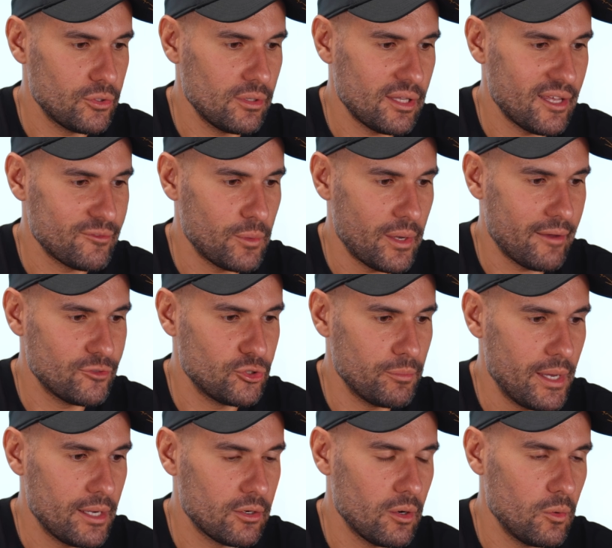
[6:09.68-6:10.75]
the left, we have
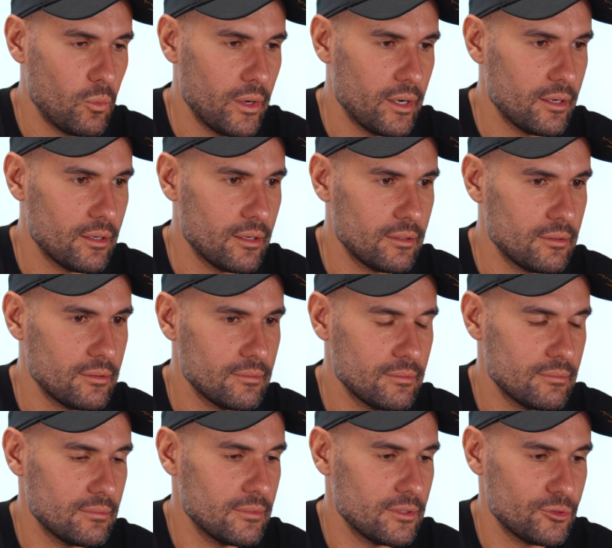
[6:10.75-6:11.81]
Jumeirah, where
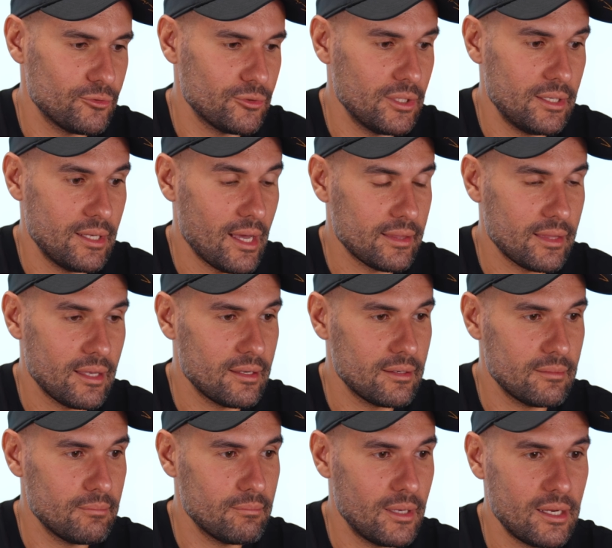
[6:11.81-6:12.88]
there's really not that
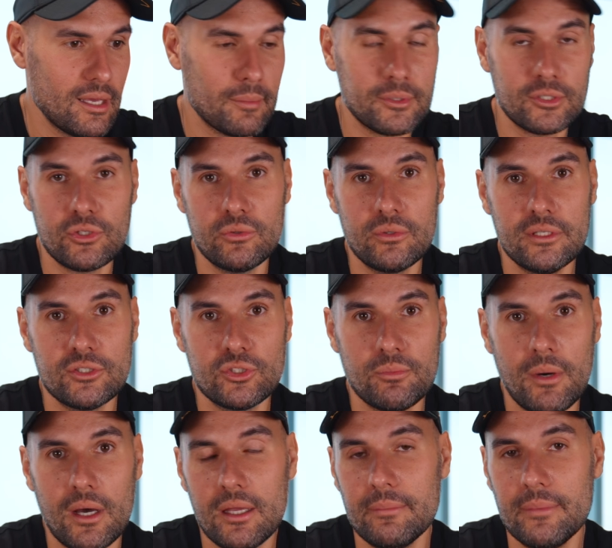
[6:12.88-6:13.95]
many opportunities to
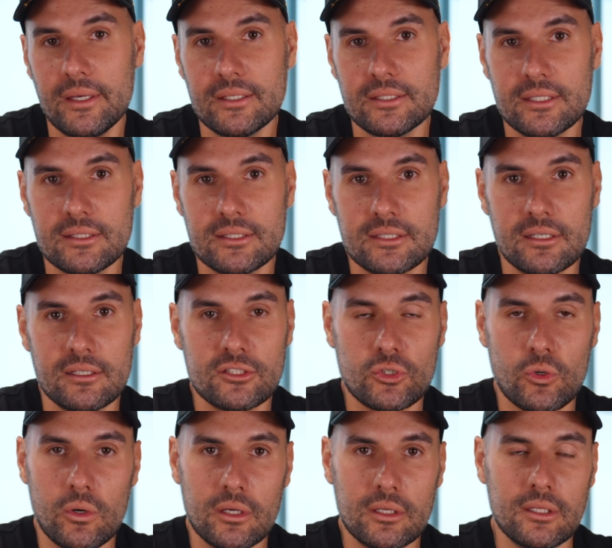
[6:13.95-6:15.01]
buy because it's
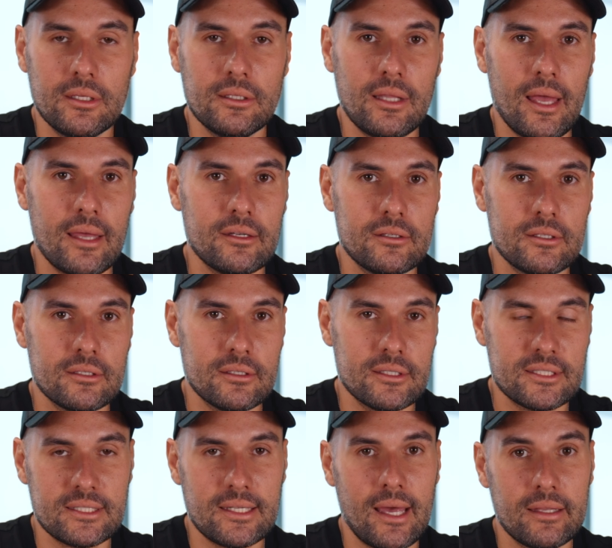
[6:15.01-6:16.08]
historically land.
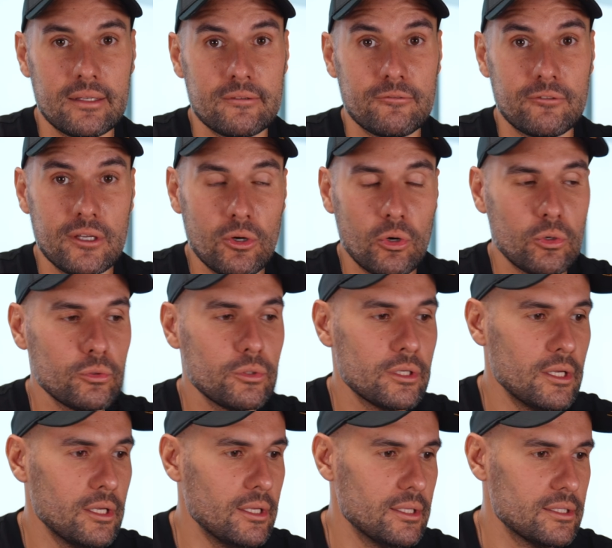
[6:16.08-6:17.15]
It's not freehold.
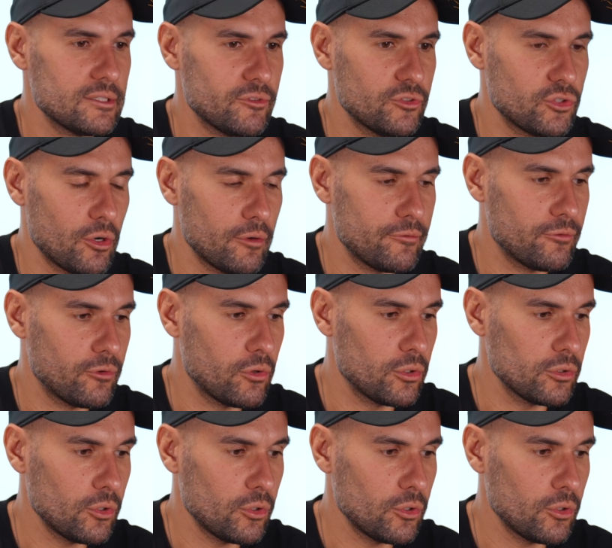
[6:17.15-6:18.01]
It's reserved for